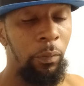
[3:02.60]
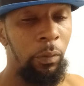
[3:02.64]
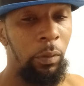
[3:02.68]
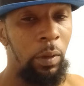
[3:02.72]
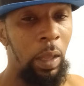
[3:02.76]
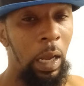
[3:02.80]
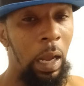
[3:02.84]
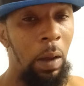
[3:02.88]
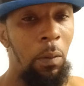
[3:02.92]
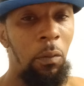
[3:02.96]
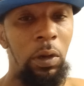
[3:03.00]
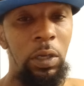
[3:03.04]

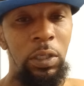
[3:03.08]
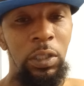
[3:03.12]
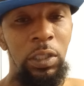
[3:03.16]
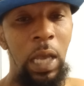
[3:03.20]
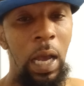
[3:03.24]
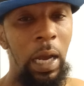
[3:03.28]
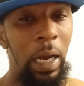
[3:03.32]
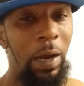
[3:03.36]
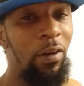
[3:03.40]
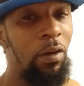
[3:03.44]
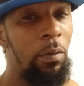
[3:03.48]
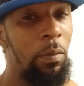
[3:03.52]
Like I want to
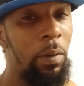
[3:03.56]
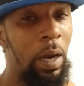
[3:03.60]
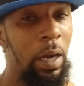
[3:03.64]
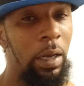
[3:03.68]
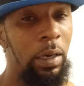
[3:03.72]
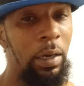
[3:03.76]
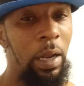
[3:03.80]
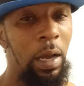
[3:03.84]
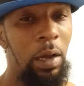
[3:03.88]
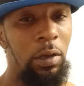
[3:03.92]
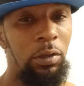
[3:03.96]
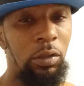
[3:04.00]
shock everybody
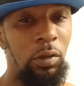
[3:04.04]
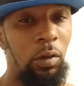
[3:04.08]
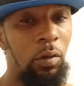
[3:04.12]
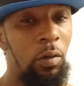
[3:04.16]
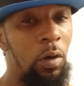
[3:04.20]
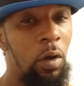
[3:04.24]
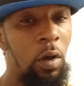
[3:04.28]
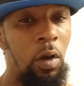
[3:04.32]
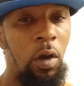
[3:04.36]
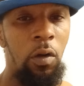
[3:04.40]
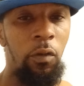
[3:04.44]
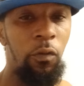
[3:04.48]
now, so
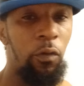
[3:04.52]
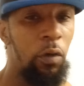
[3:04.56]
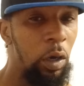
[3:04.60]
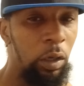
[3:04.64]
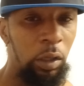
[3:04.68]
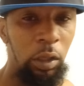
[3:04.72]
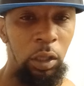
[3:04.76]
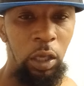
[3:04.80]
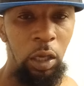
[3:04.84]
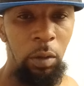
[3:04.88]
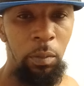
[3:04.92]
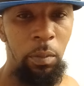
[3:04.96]
fuck
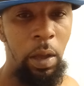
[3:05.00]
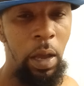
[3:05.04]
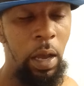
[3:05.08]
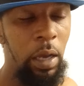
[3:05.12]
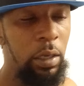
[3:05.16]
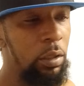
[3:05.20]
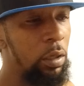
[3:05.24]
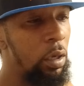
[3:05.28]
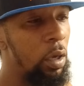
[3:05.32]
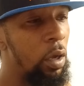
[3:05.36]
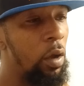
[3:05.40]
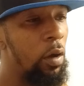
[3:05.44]

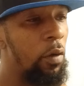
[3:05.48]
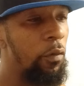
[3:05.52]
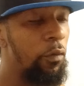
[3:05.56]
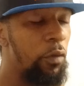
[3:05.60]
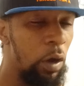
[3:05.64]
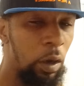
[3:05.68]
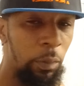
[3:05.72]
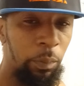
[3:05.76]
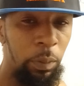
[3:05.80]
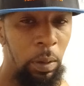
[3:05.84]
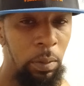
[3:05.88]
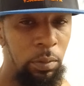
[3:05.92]
DMX,
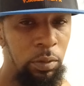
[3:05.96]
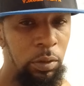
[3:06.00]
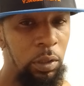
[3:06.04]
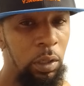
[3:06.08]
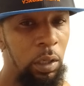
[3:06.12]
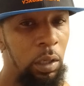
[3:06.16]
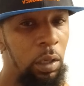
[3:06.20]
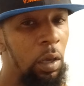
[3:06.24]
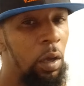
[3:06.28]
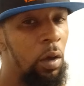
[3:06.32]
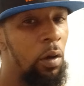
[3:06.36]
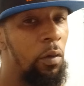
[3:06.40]
fuck Pimp
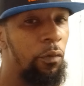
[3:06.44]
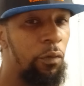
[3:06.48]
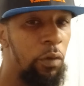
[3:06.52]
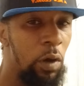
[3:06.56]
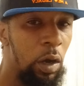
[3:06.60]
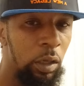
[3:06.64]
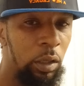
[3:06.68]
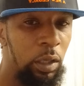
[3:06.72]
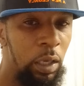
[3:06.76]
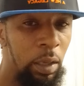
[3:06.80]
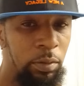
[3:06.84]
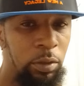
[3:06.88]
C,
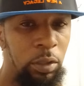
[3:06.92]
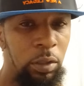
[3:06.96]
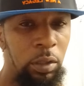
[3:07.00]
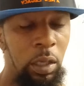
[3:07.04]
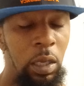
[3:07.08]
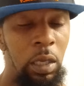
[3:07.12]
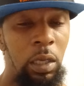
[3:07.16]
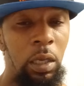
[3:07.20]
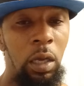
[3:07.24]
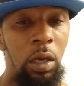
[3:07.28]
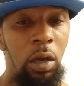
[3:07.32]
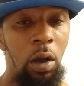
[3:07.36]
fuck Nipsey. Did
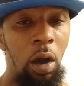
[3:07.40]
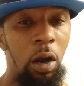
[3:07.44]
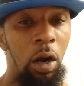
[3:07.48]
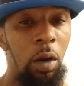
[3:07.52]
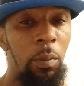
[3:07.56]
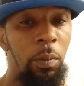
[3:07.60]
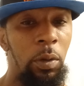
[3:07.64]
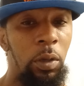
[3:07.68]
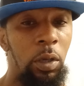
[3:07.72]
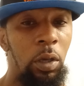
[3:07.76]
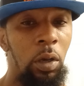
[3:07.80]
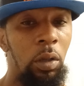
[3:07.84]
he get caught
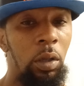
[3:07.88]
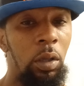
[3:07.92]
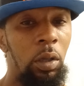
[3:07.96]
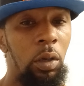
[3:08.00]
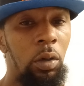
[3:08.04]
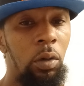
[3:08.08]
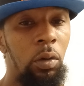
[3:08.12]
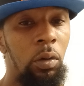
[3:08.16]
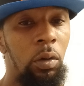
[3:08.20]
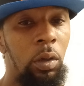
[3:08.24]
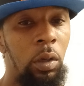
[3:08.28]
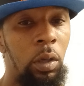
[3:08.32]
up in your
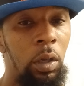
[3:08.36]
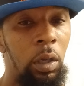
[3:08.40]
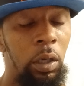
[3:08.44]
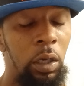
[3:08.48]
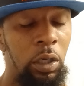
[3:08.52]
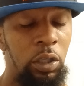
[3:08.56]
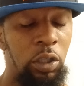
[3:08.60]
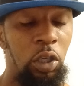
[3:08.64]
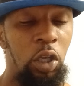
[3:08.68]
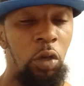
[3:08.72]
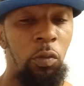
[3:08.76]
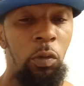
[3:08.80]
little?
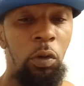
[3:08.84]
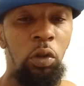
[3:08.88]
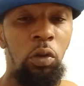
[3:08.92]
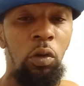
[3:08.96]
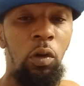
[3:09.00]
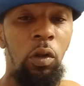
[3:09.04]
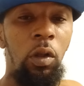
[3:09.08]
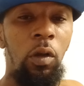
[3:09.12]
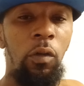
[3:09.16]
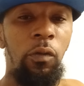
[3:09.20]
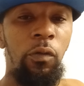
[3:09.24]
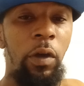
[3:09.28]
Cause see, you went through
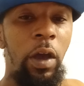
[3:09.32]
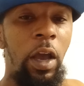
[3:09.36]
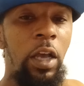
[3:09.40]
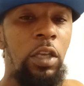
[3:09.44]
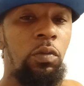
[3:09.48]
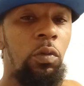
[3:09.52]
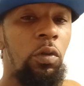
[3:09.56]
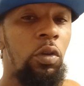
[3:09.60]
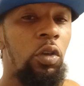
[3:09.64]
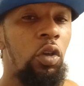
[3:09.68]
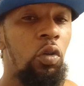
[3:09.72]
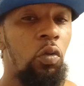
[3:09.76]
a little phase
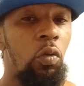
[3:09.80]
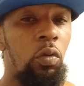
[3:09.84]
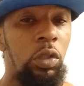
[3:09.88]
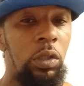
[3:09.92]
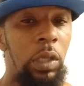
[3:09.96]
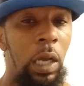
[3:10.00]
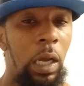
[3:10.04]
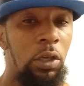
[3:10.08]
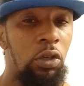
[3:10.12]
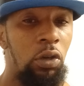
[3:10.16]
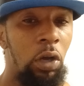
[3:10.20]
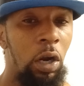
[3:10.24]
where you was
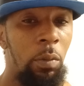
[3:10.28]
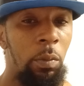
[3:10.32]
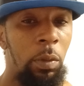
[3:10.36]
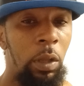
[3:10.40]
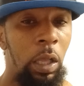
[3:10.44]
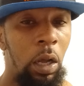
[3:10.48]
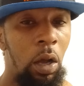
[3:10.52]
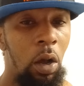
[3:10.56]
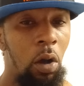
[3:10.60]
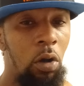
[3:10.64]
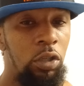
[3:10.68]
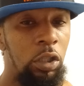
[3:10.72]
like trying to be
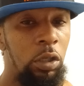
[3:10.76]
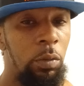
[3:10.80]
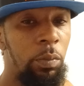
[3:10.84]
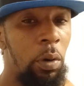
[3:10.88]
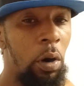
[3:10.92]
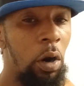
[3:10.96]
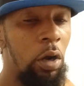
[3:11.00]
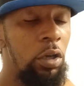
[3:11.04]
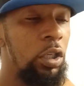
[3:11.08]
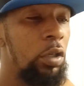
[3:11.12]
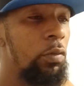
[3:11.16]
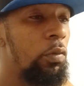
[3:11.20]
like OG
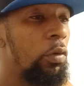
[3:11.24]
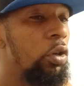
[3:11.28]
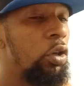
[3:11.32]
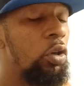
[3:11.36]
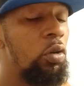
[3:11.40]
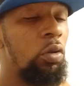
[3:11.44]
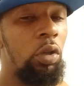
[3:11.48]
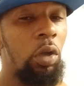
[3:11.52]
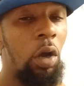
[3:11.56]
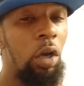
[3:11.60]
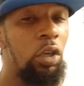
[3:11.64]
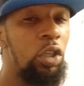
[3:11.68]
Percy, but
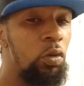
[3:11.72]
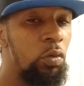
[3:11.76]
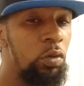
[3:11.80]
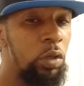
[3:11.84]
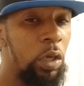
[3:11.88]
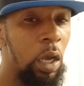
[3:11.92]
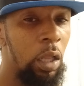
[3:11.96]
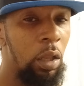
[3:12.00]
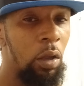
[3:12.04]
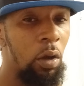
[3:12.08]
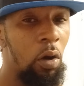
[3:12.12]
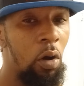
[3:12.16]
you thought you was
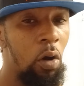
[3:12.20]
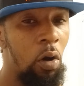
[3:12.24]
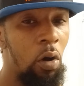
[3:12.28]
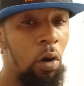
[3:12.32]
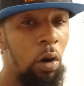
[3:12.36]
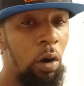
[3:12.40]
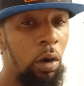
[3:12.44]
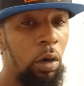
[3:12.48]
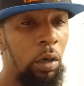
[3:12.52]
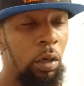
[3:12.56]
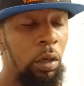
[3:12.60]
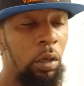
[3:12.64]
hella
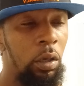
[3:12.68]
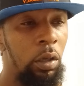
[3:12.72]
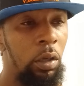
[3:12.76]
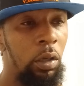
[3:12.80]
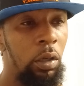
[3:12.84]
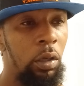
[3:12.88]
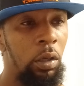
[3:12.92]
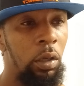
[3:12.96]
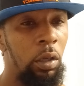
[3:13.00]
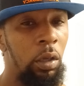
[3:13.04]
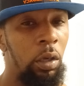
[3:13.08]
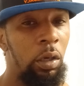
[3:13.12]
hard.
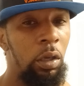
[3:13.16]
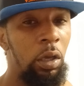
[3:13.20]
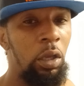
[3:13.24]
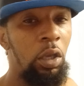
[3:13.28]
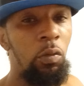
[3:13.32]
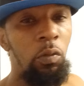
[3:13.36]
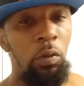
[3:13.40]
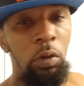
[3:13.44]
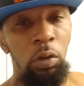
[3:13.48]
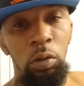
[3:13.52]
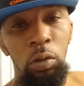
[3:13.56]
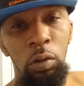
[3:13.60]
Then
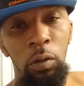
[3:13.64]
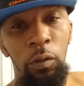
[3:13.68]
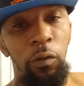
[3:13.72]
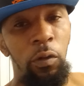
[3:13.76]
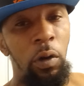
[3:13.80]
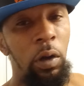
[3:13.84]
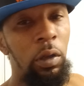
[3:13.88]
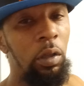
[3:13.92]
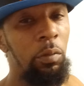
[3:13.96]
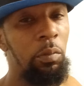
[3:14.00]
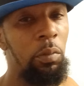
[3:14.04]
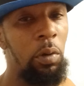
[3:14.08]
you went through the
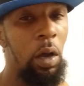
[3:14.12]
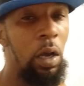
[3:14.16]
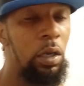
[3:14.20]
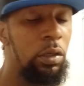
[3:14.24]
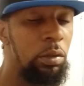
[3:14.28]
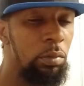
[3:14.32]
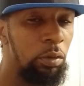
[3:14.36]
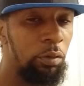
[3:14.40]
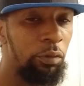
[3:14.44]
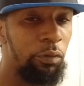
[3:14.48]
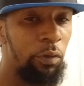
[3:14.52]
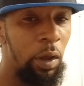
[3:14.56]
fuck the
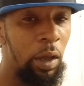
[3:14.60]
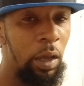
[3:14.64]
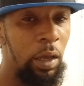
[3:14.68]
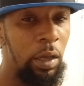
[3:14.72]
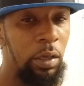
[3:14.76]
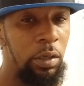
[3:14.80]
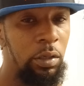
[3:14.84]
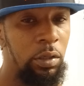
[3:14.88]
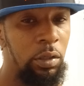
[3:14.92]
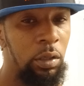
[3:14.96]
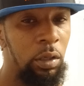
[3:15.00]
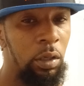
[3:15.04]
Muslims
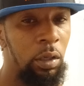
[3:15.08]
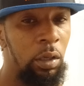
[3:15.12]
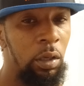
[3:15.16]
phase.